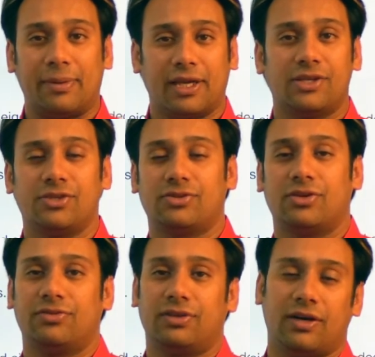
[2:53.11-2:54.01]
applications
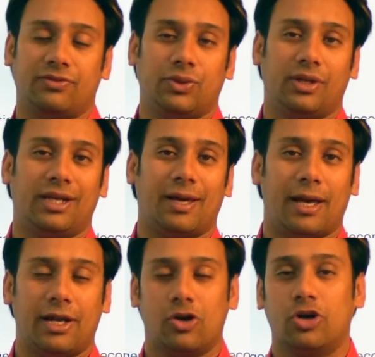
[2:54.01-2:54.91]
of graph theory in uh,
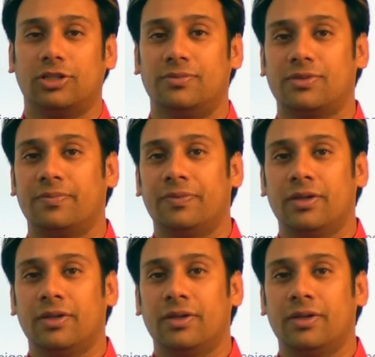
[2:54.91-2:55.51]
algorithms